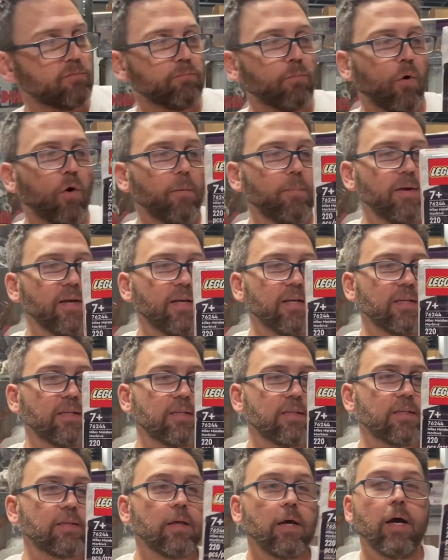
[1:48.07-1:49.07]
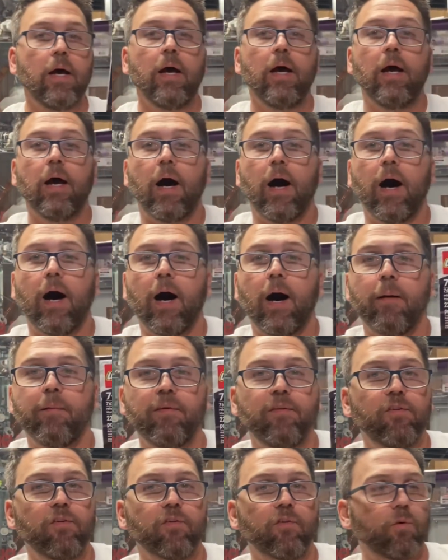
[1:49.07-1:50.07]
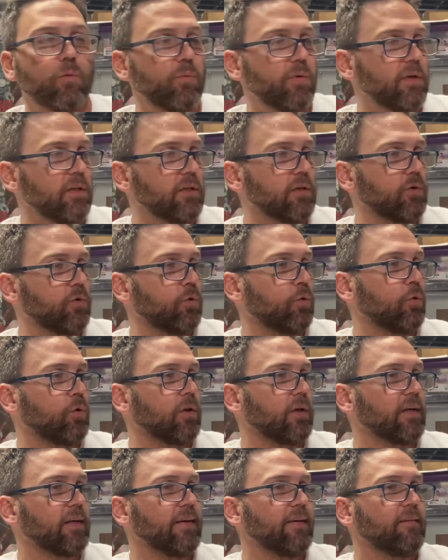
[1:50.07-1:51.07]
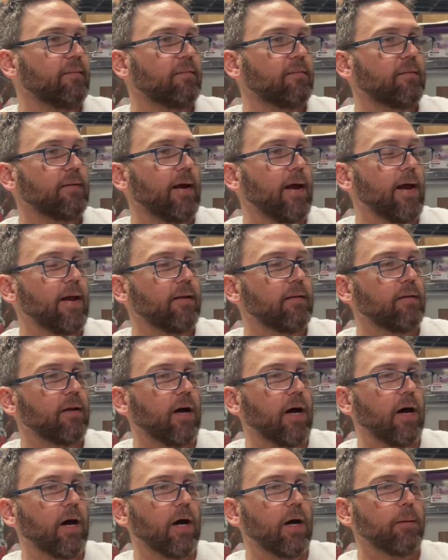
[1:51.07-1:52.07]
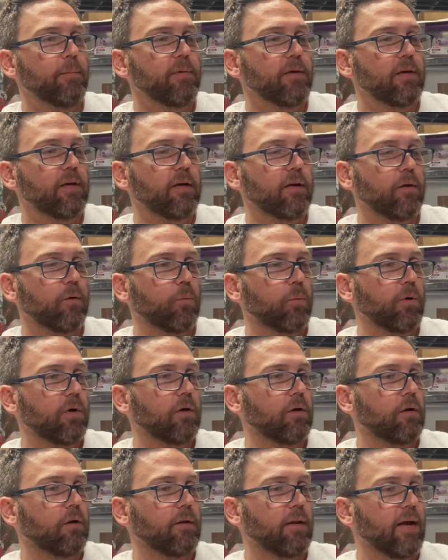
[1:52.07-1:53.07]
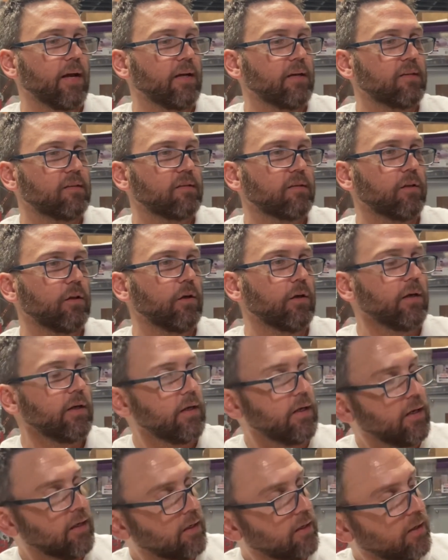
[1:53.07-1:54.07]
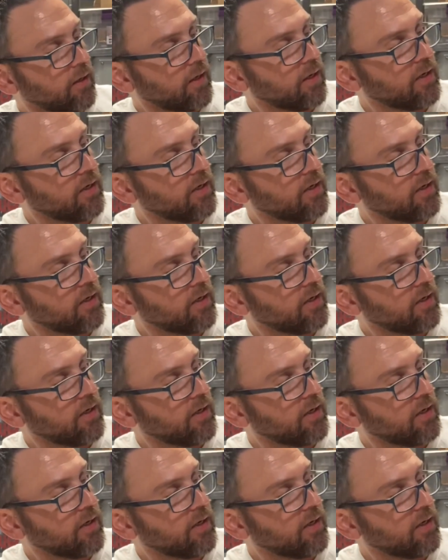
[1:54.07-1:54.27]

Morbius. This is a really cool looking set. You get a real nice looking